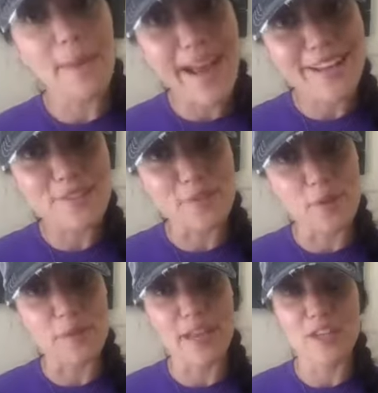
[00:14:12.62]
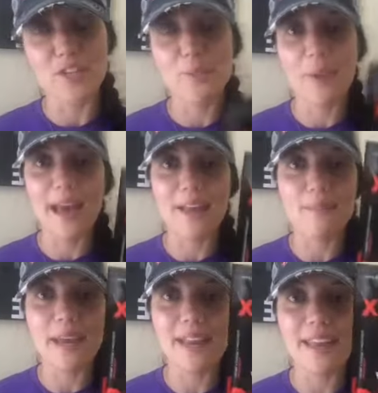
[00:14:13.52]
max formulation, patent
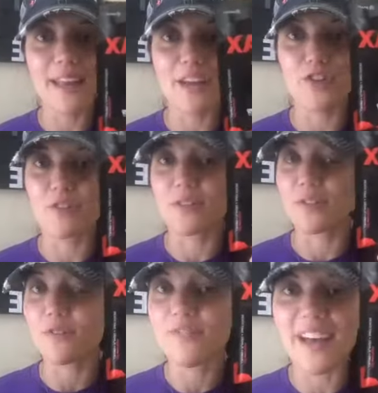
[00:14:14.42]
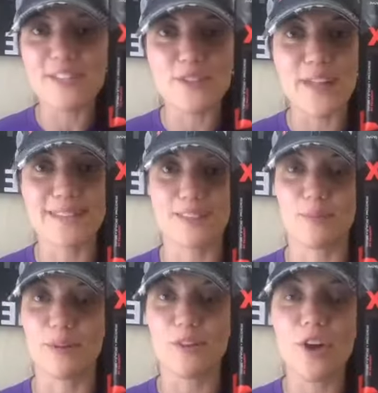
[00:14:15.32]
pending, hit your system faster, lasts a
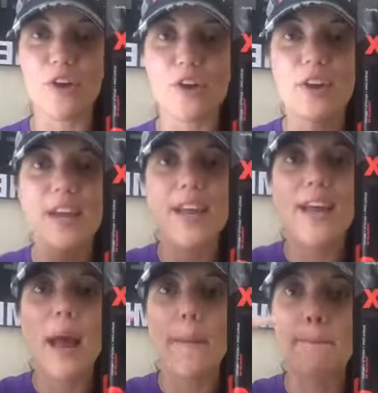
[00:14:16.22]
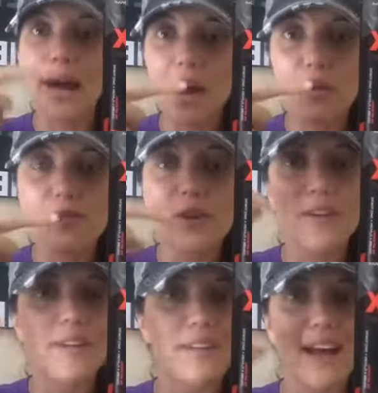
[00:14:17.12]
little bit longer,
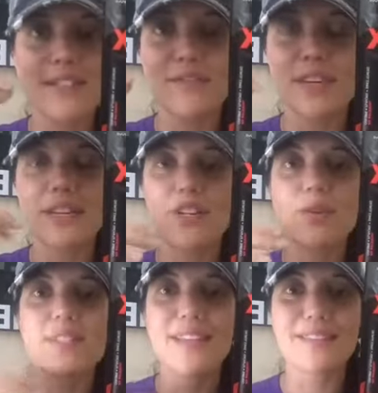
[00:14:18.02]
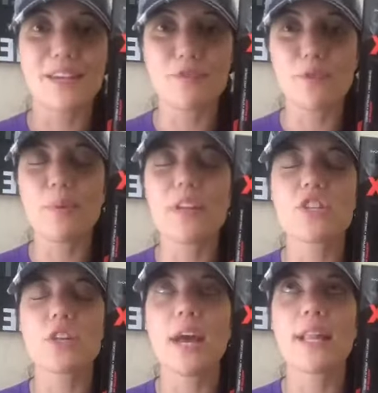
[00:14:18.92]
Powerful, lots of ketones, tastes like fruit
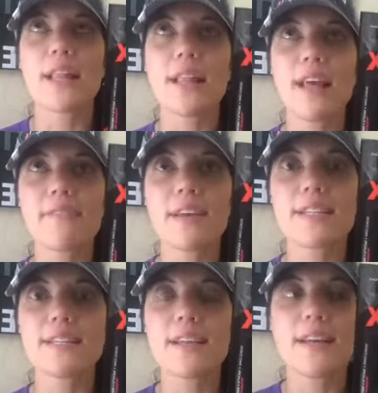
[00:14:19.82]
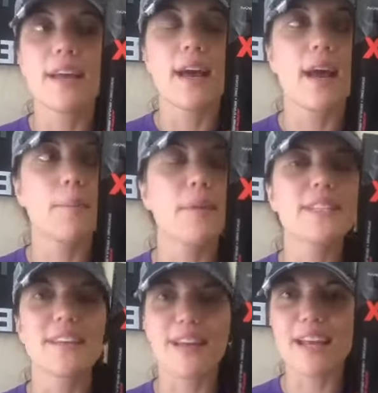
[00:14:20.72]
punch. I love it. Um,
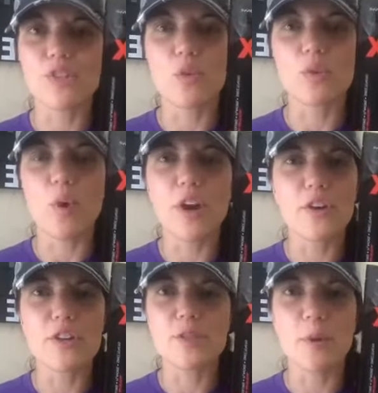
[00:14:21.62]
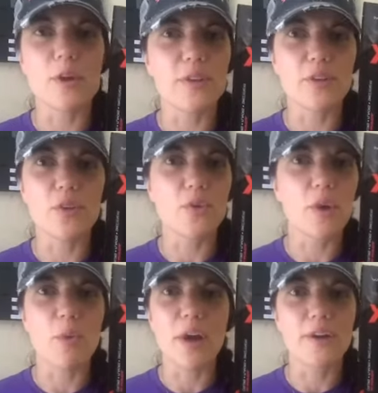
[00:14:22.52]
mix it in ice cold water or sparkling
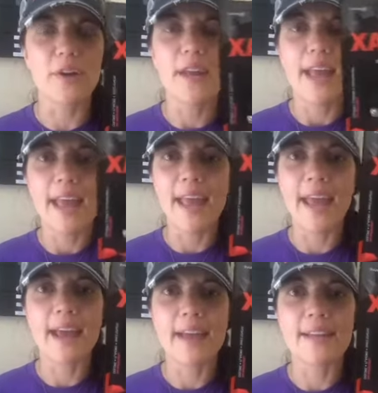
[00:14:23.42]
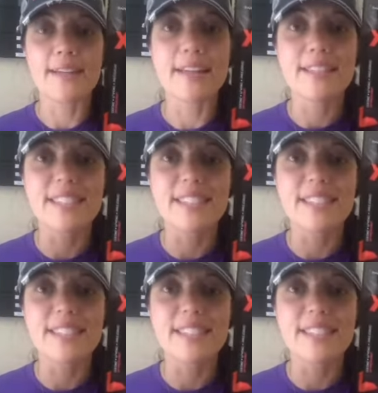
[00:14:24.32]
LaCroix water, and it's